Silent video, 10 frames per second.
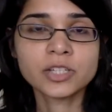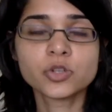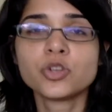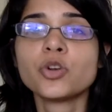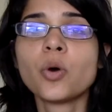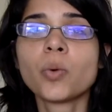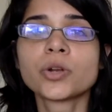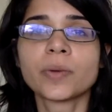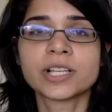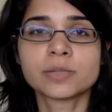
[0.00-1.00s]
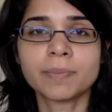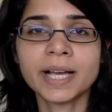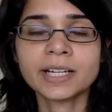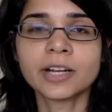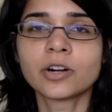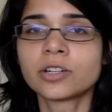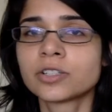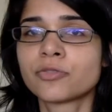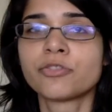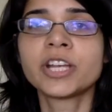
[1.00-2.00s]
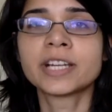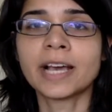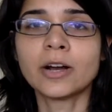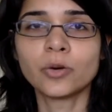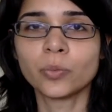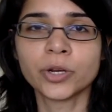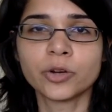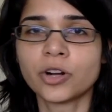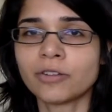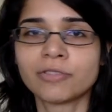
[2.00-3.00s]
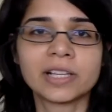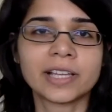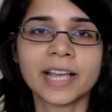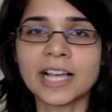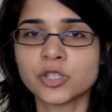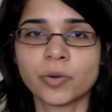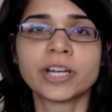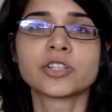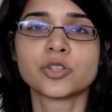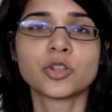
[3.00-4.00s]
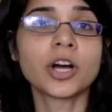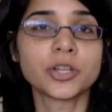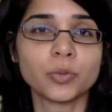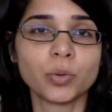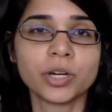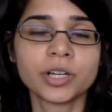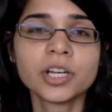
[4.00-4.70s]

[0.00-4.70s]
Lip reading: so you know what to expect and aren't freaked out when you're not feeling as great as you thought you would.